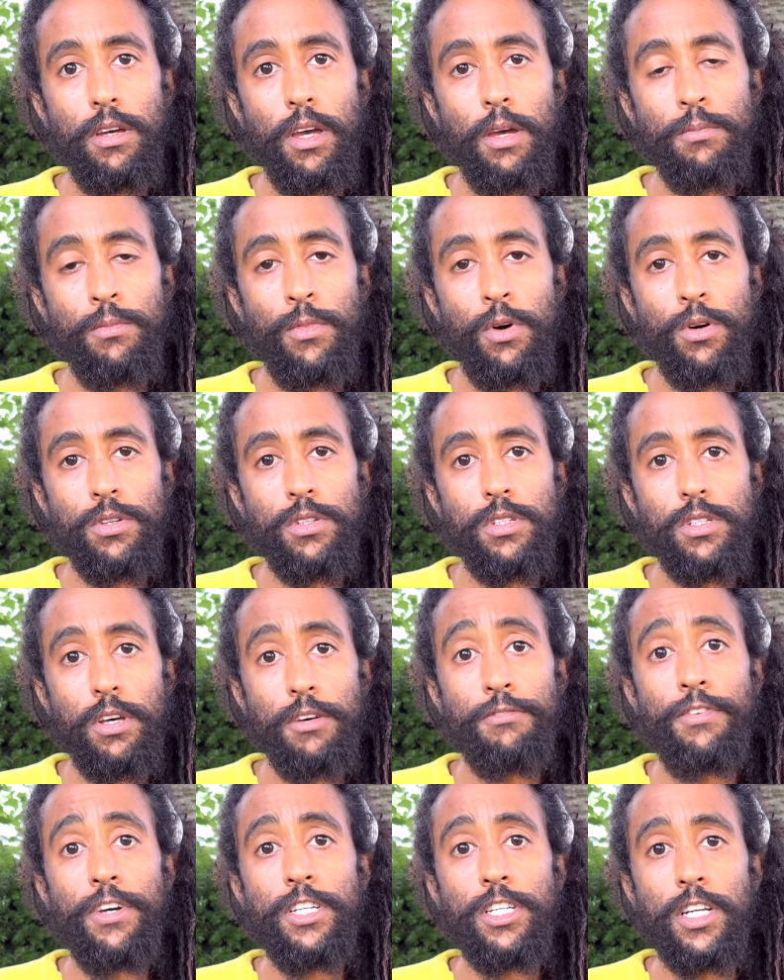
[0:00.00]
and most
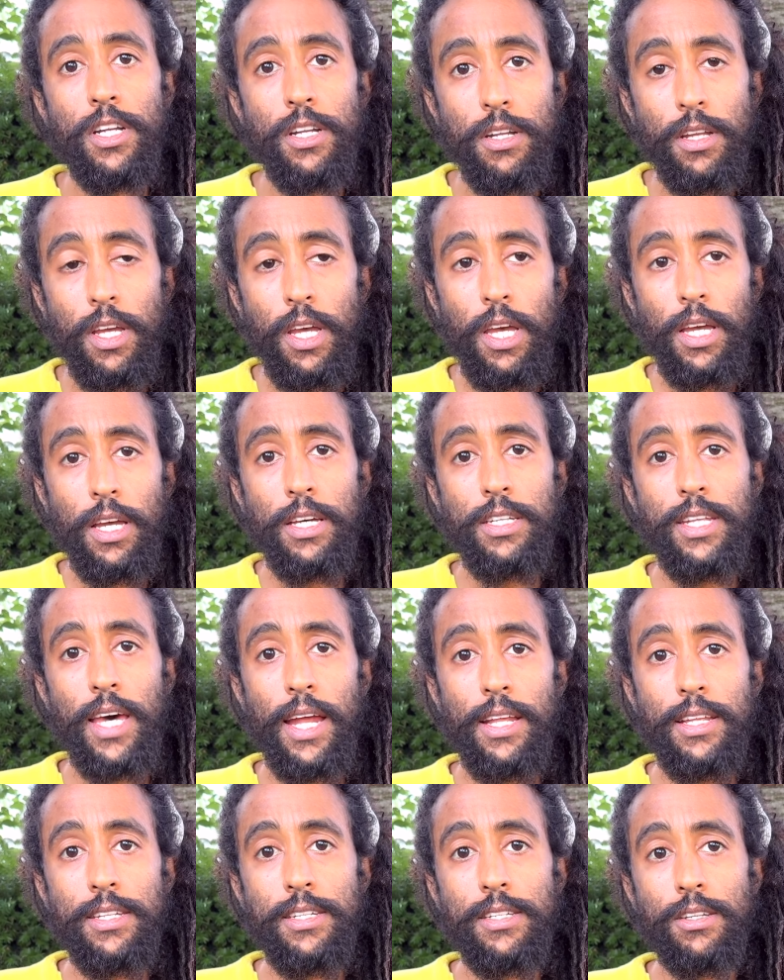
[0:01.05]
efficient, because
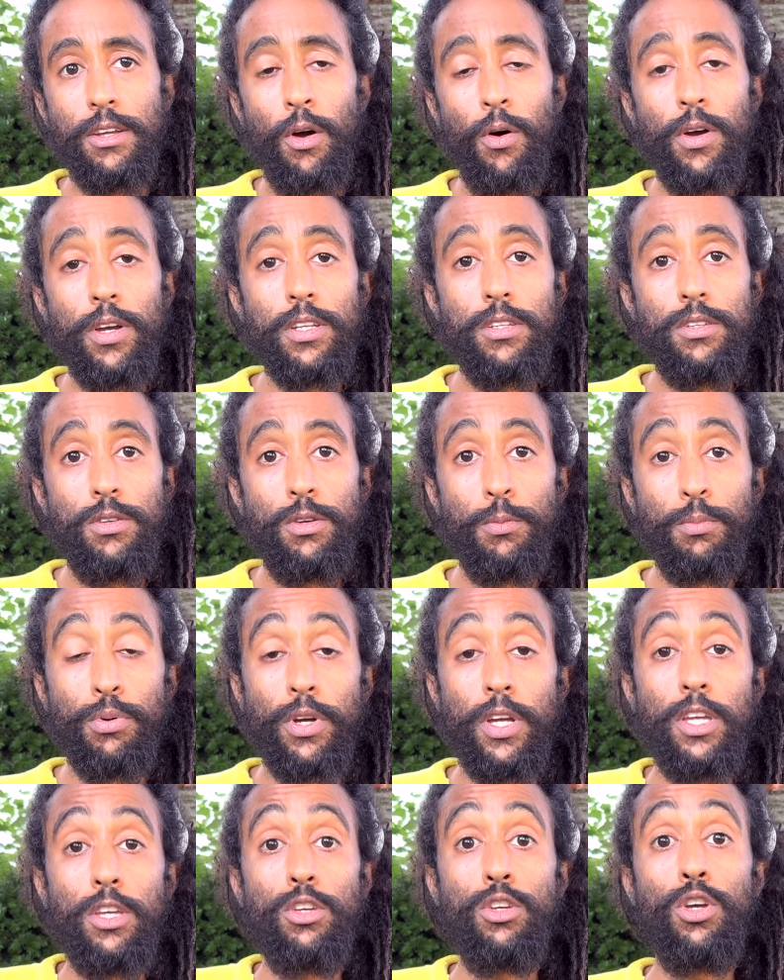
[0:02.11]
that is going to
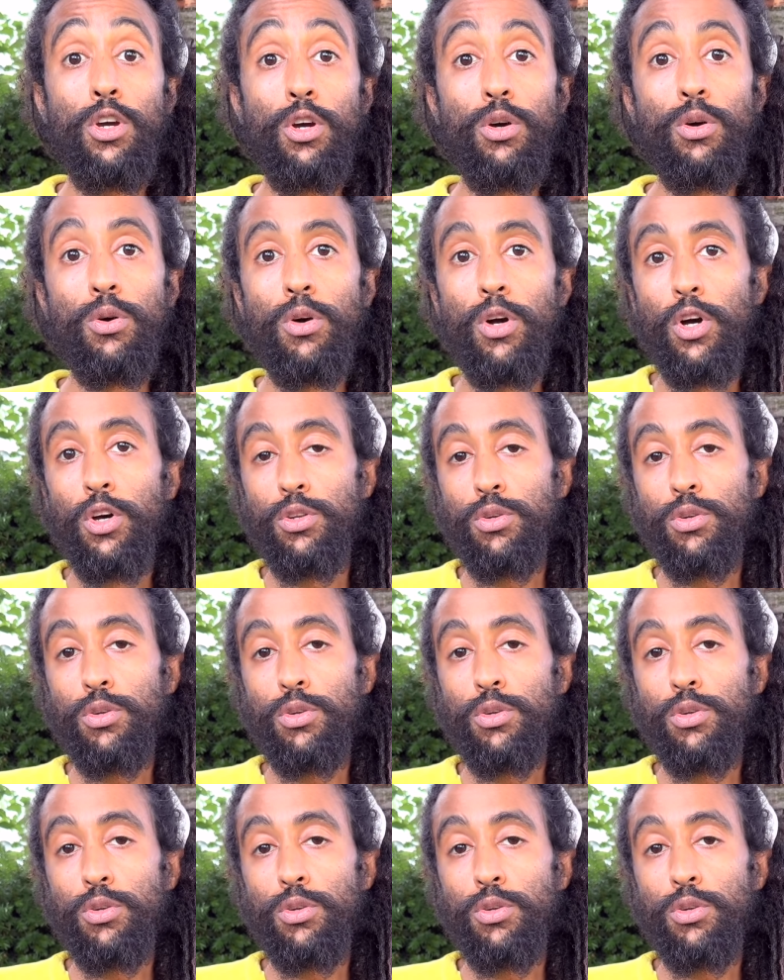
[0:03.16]
bring you